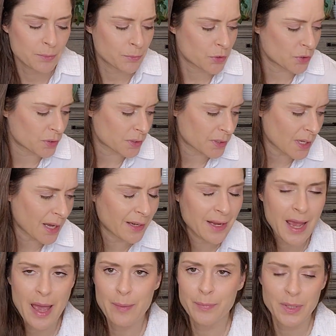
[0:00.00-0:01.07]
Just not
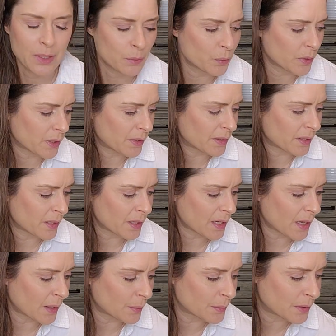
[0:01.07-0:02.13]
happy with
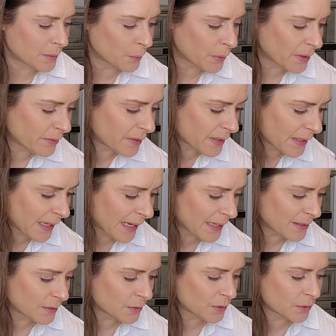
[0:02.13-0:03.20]
how the weave-in
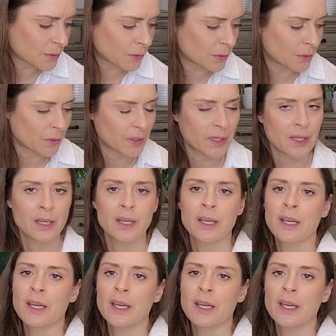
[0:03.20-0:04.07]
ends look.